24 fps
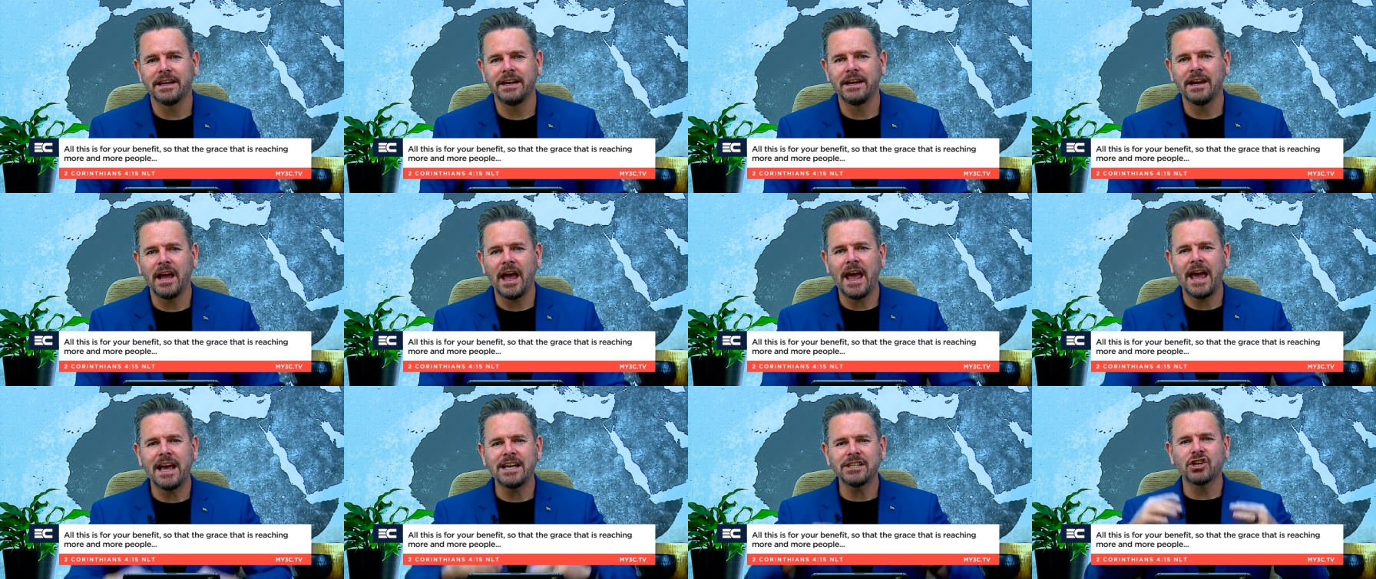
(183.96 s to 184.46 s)

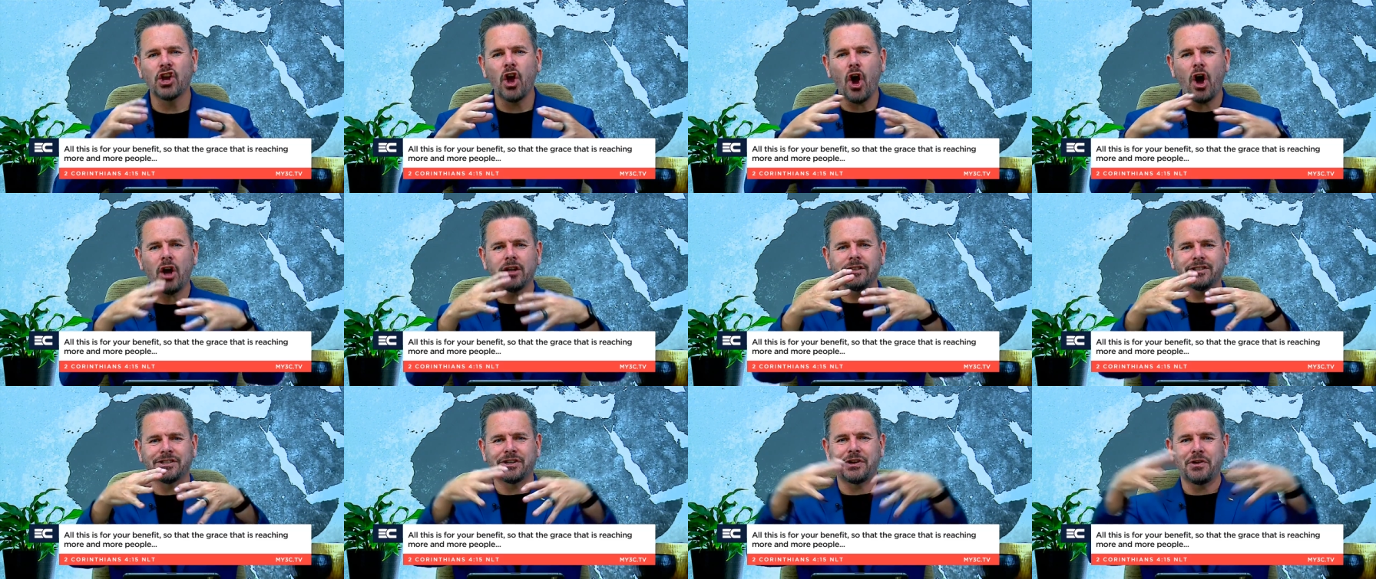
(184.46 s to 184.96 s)
And as
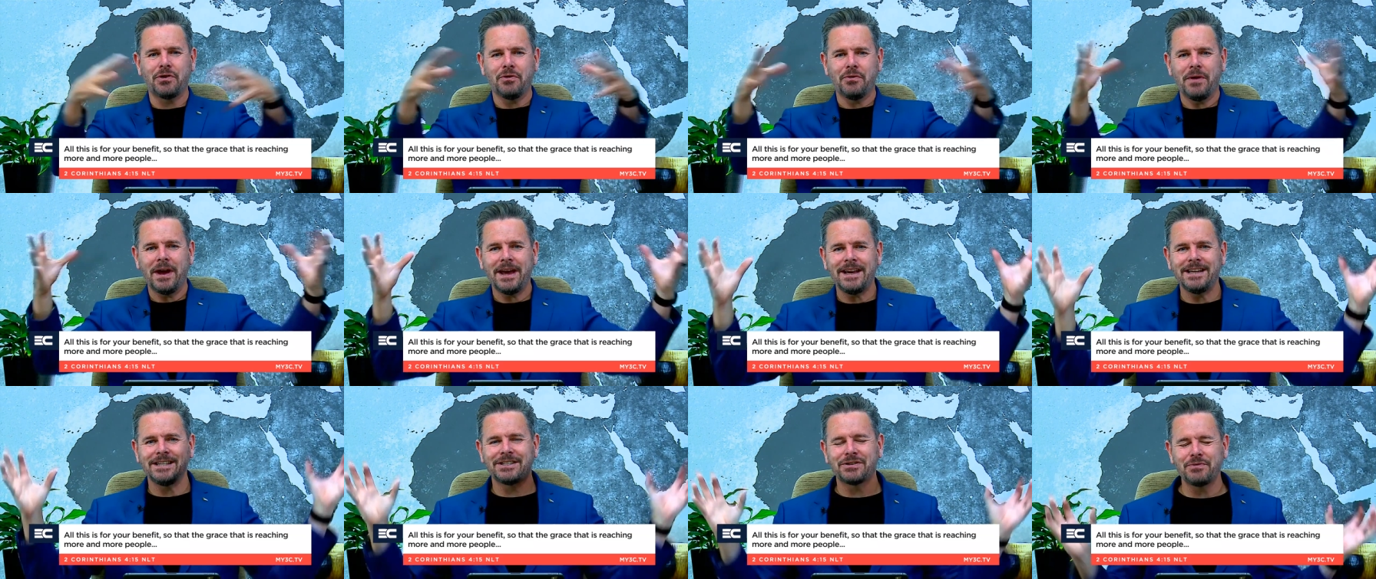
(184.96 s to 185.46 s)
God's
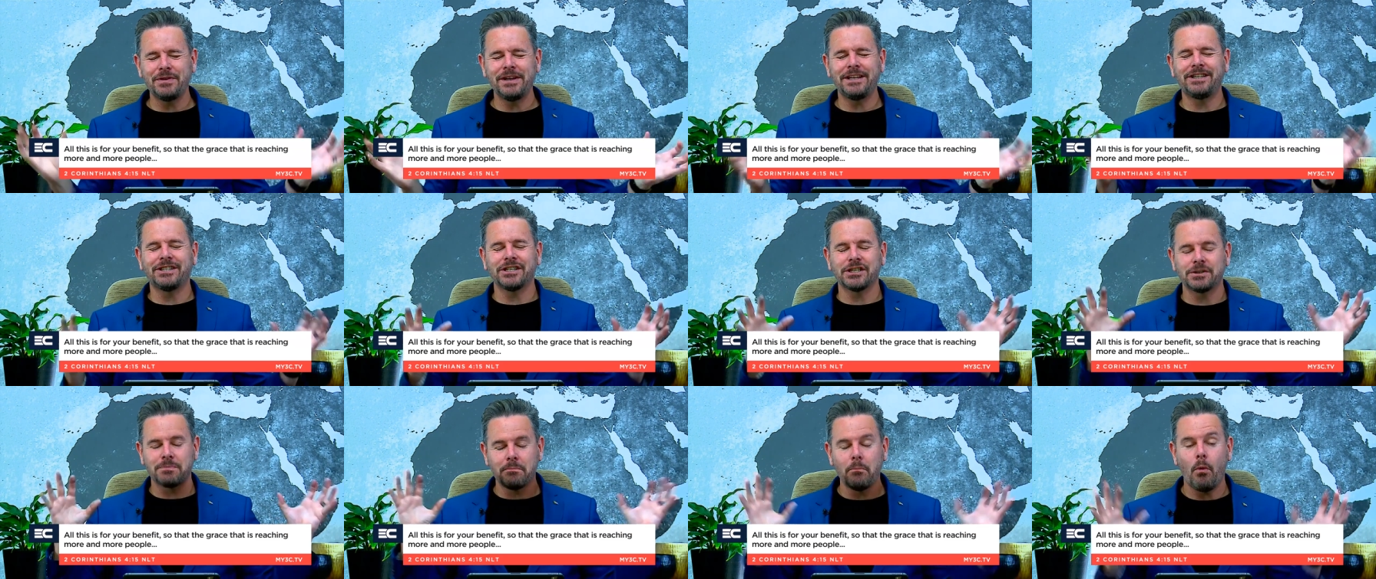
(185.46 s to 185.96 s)
grace
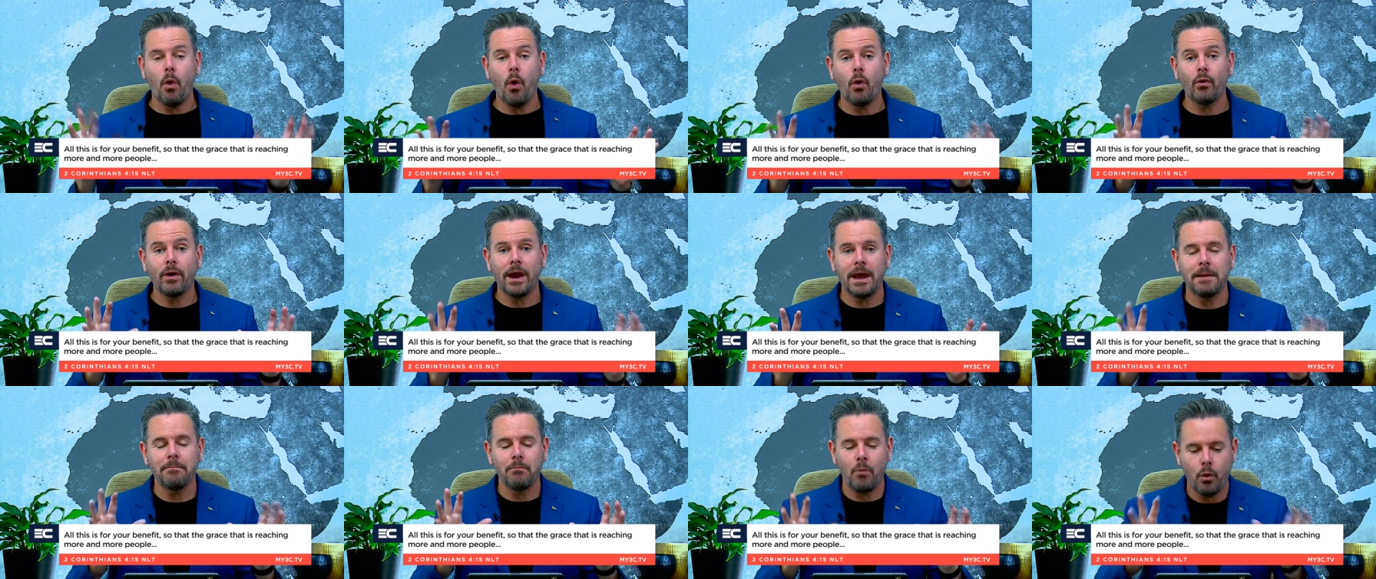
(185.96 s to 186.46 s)
reaches
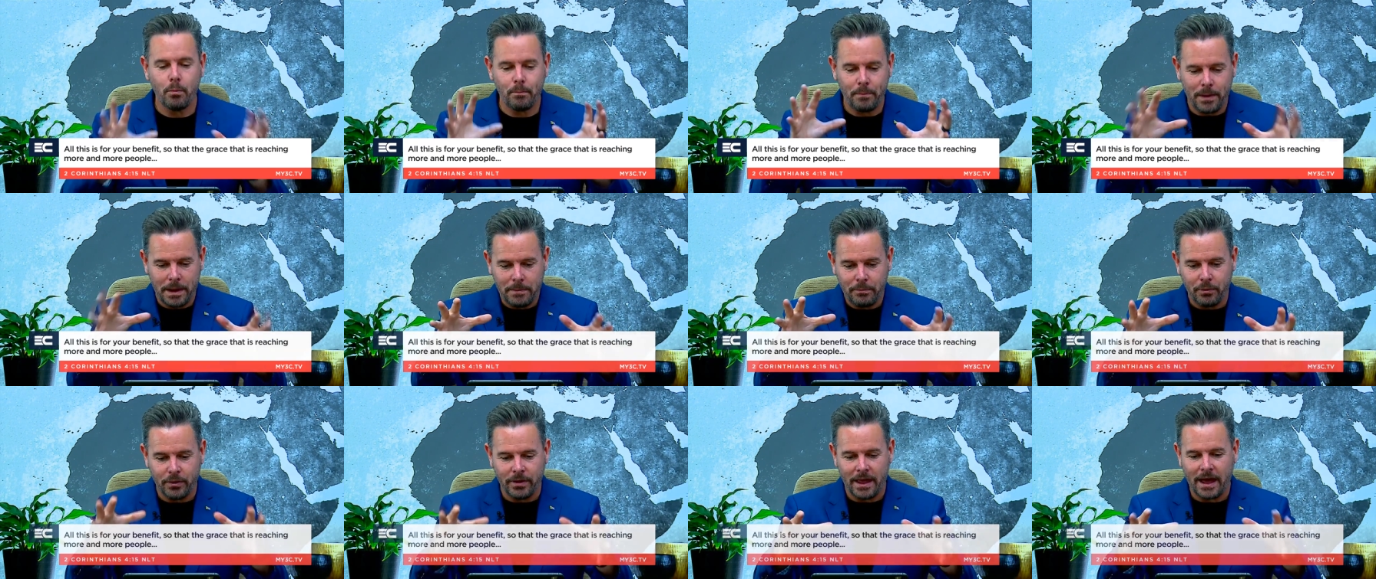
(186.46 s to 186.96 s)
more and more
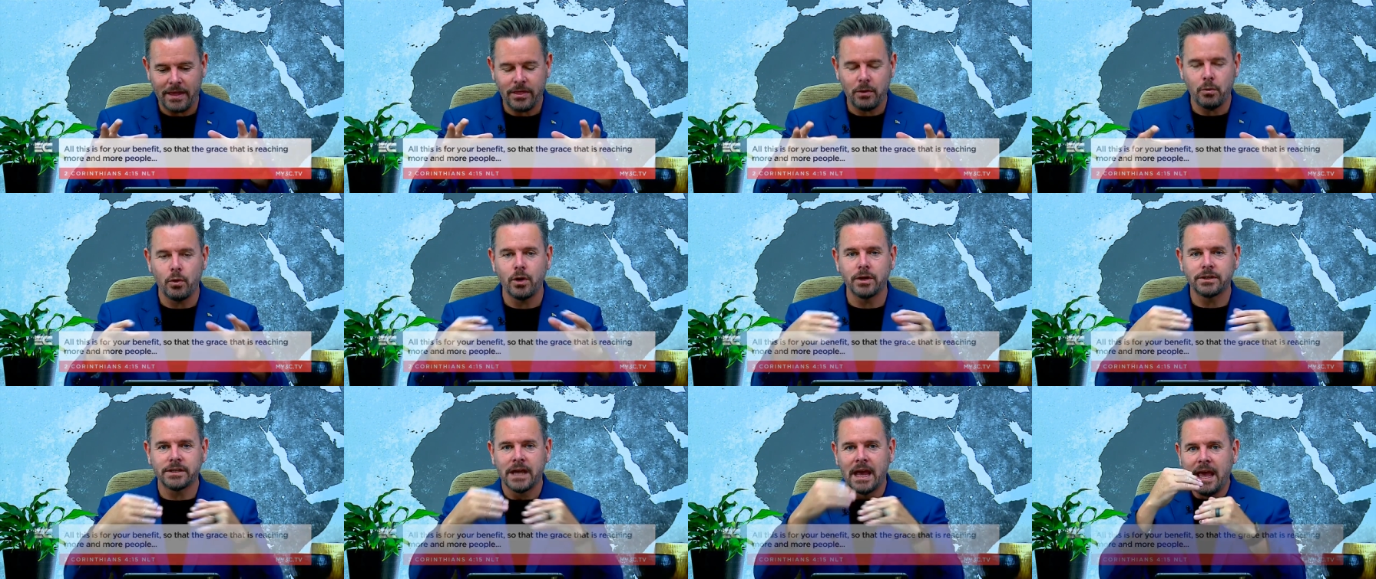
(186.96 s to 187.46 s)
people, in other
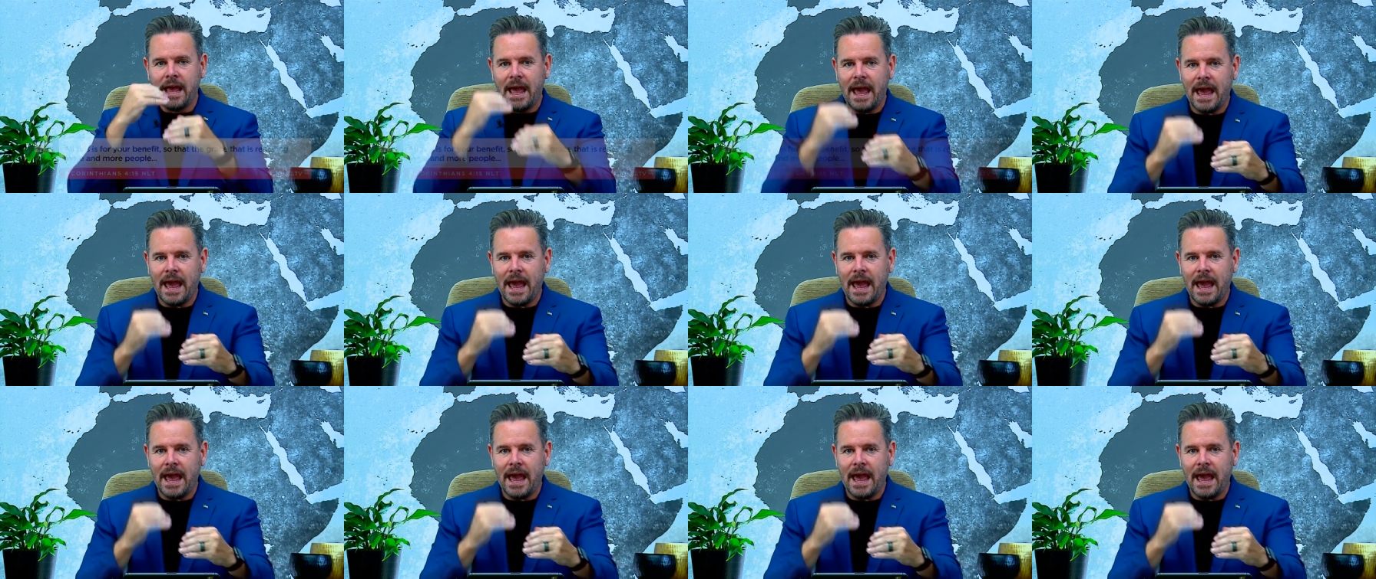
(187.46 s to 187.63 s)
words,